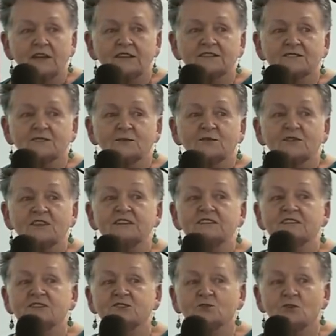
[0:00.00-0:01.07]
He sort of
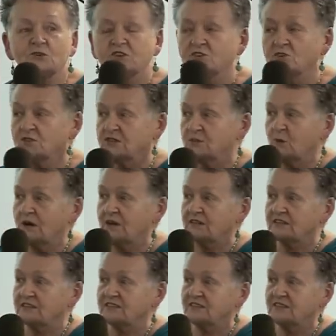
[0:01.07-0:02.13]
thinks he's joined thirty-one
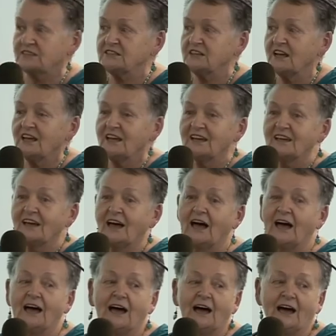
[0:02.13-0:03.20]
at this stage.
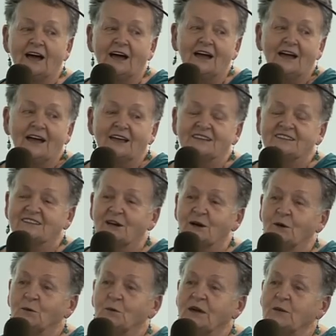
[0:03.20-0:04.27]

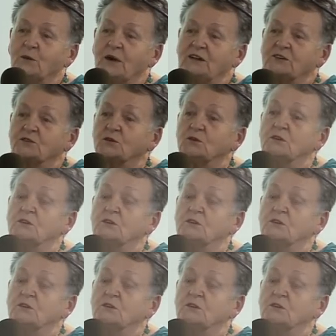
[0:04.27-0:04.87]
So we went